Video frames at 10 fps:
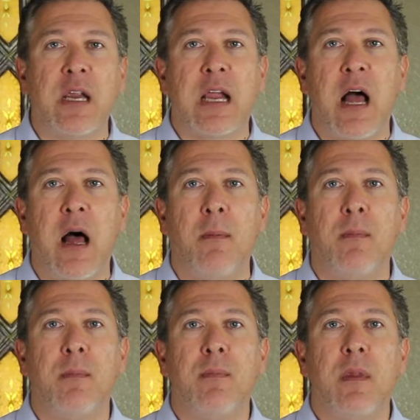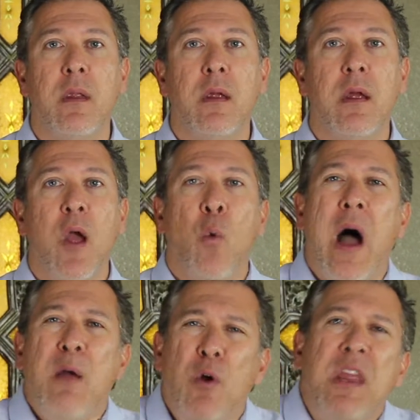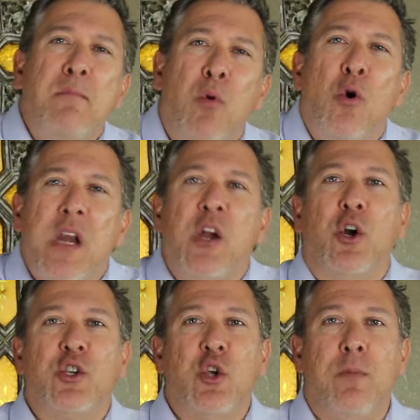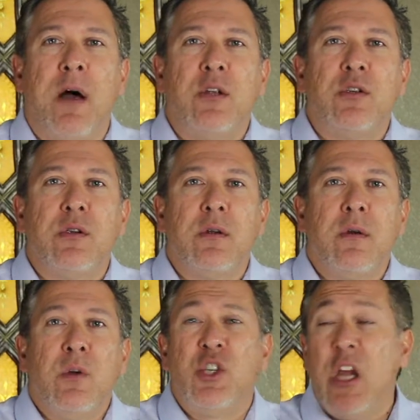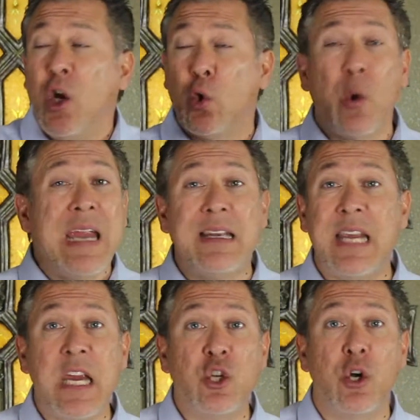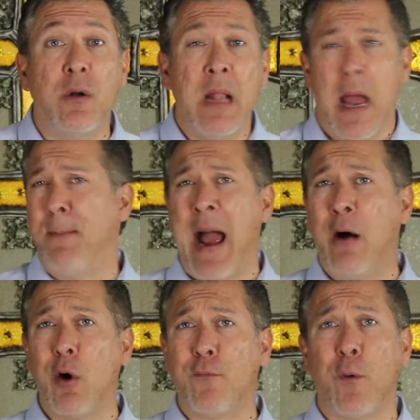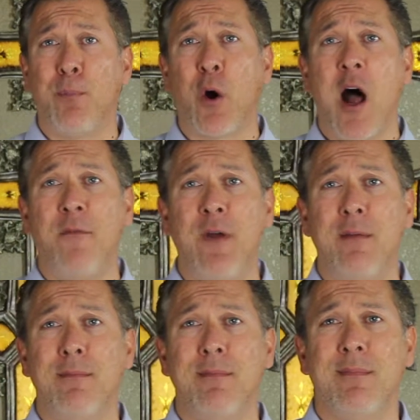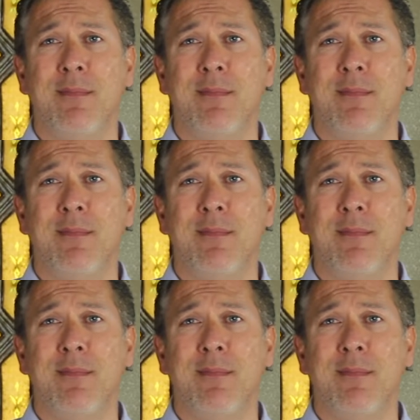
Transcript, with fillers: to come. Why were they mourning her so much? Was she a great teacher, a powerful prophet?